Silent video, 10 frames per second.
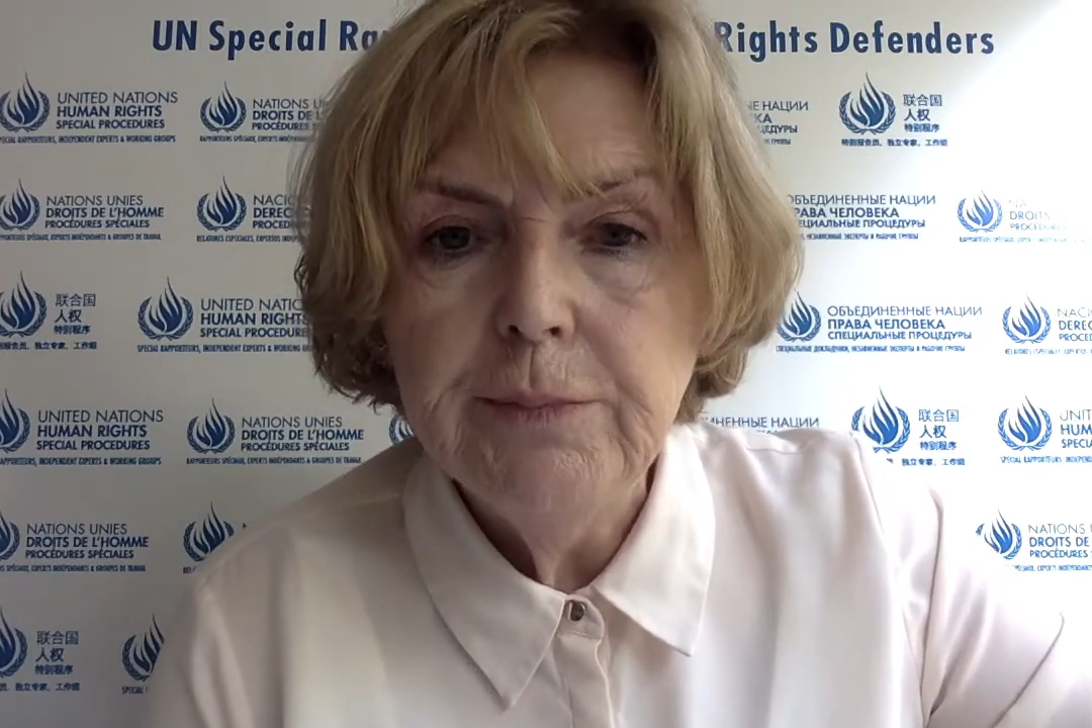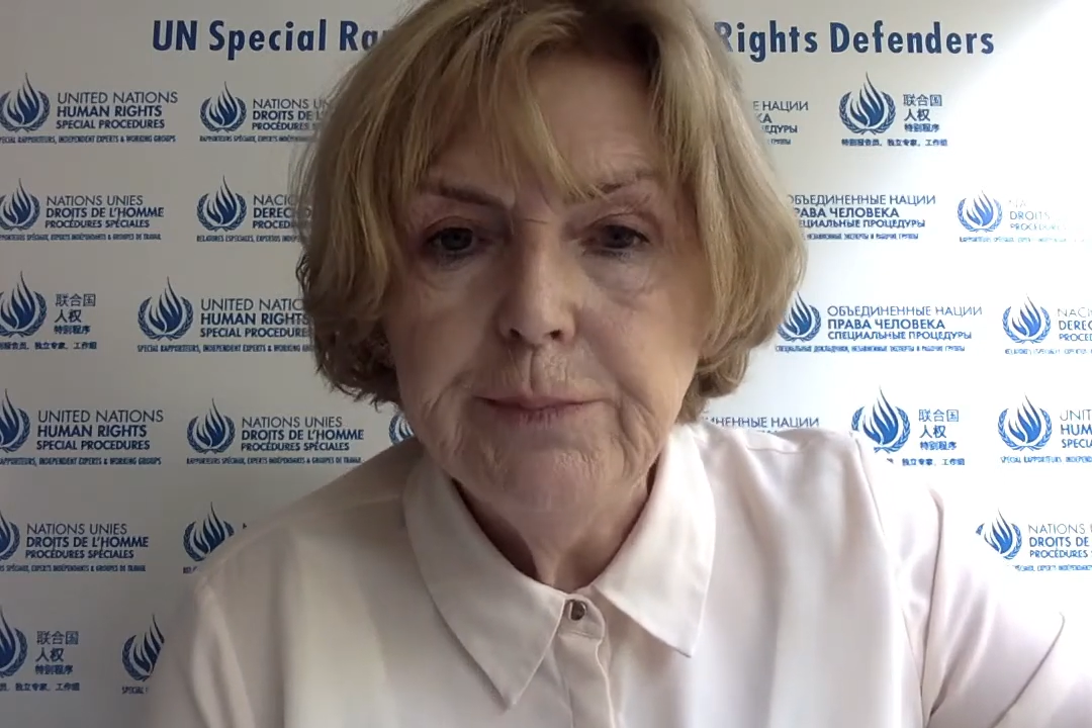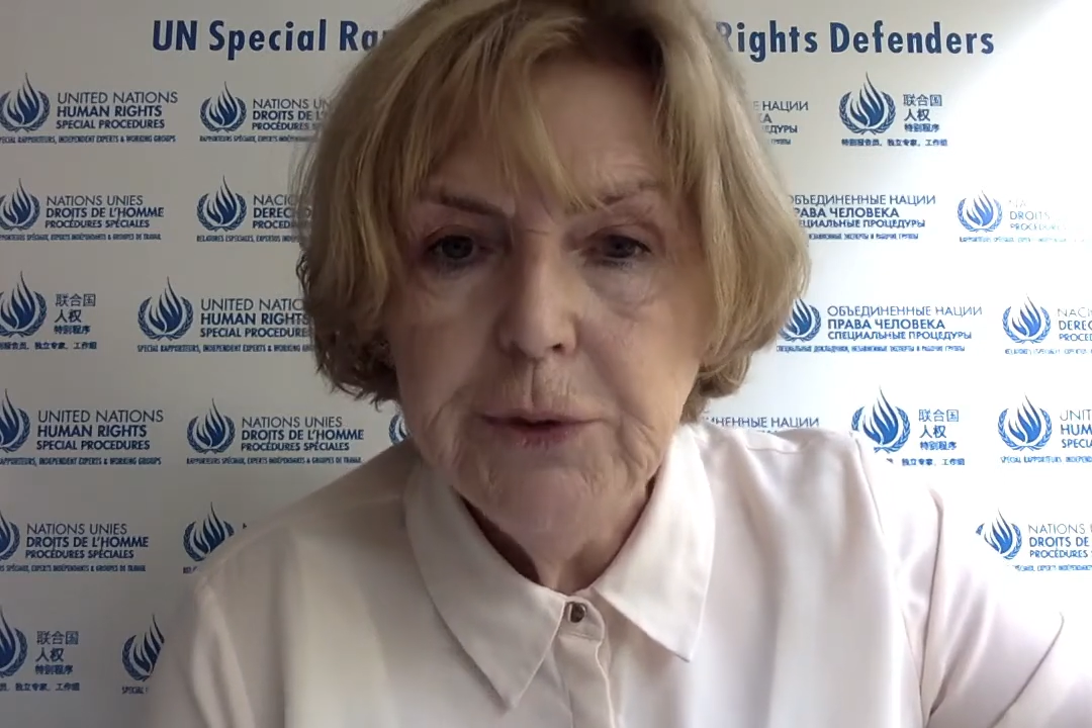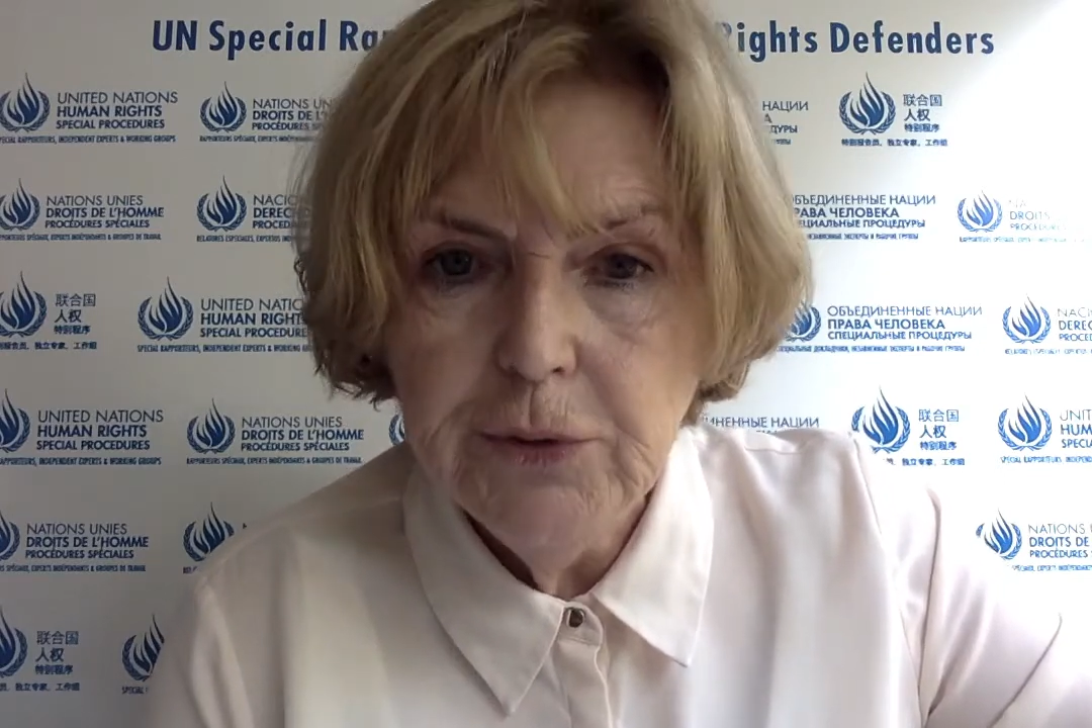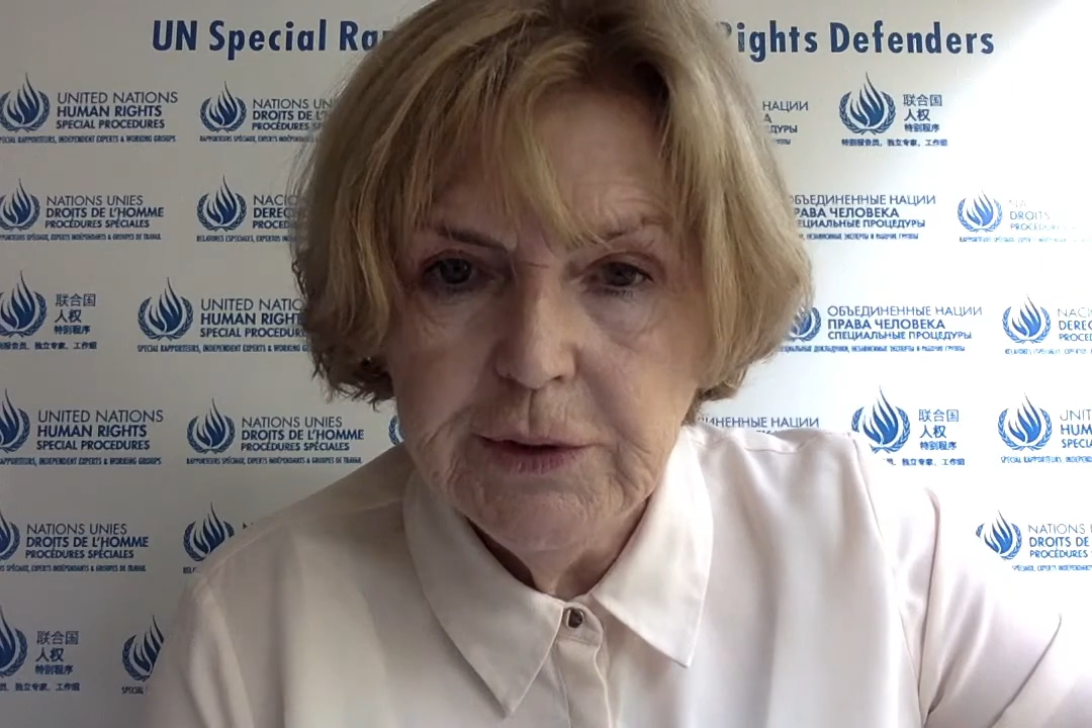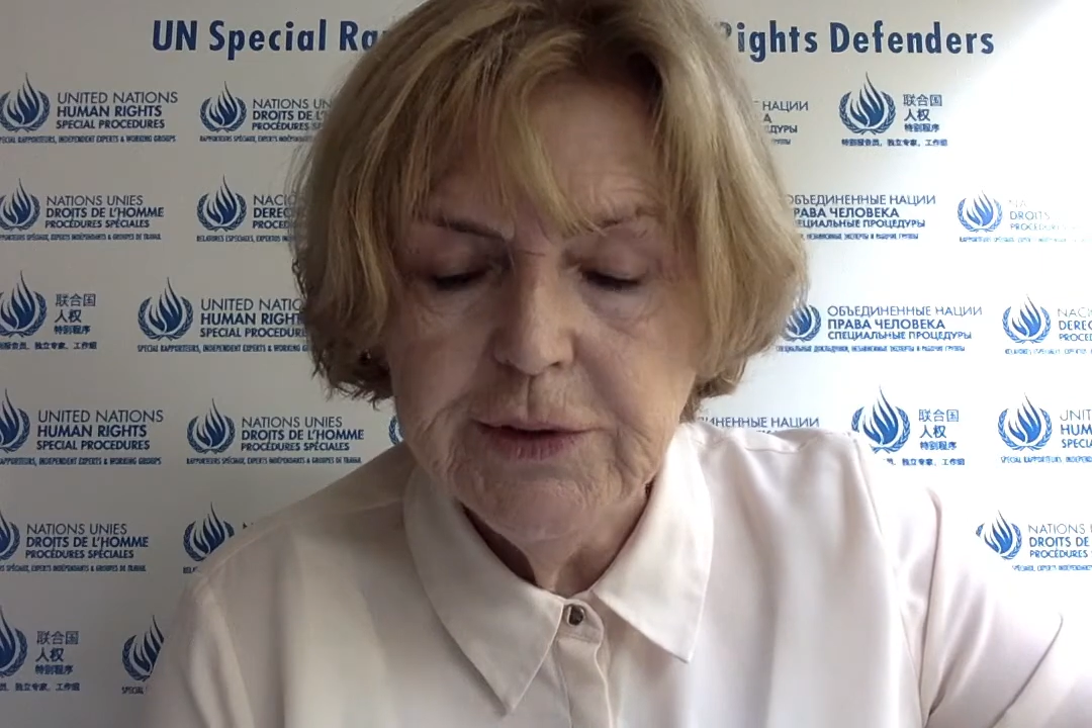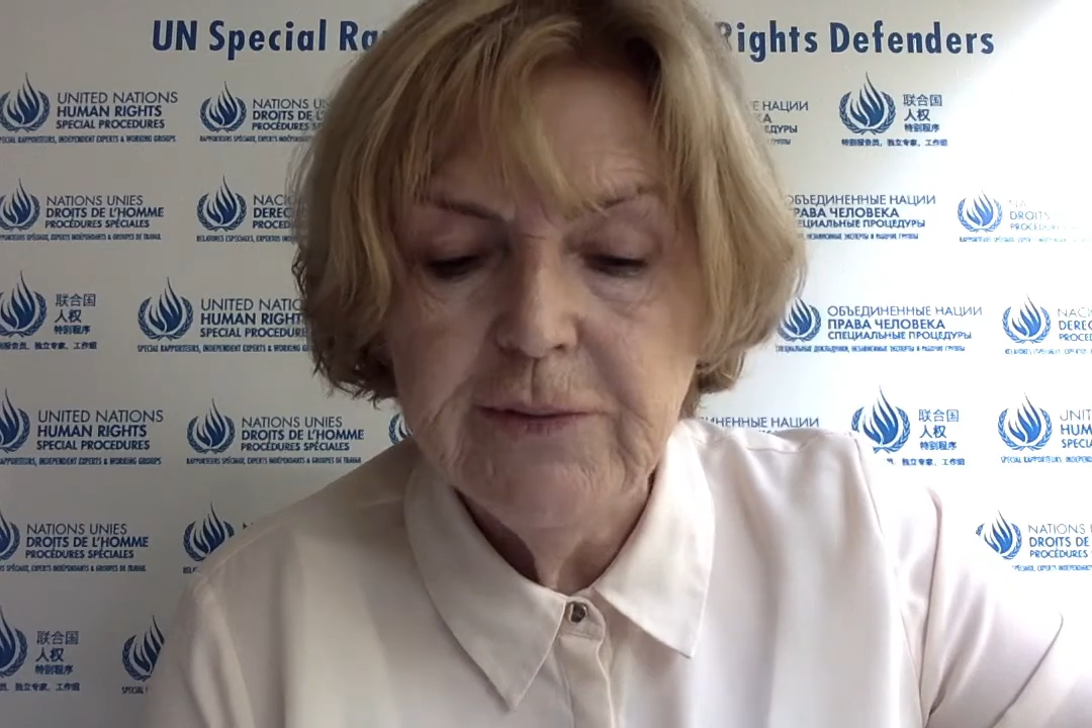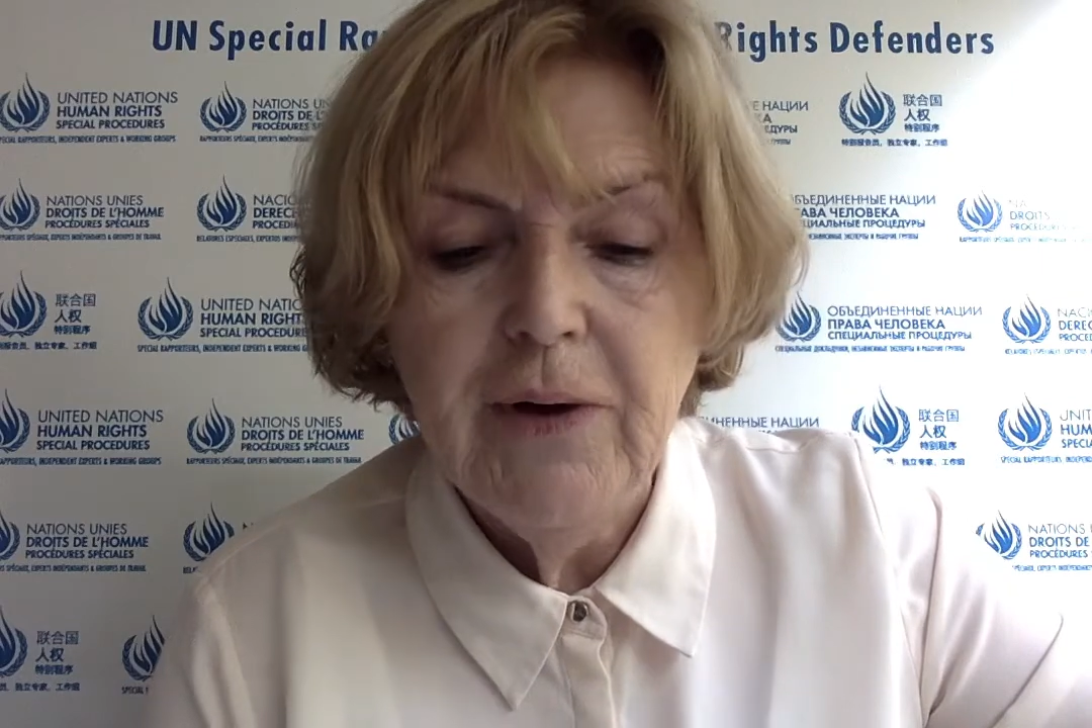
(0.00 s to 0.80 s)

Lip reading: punitive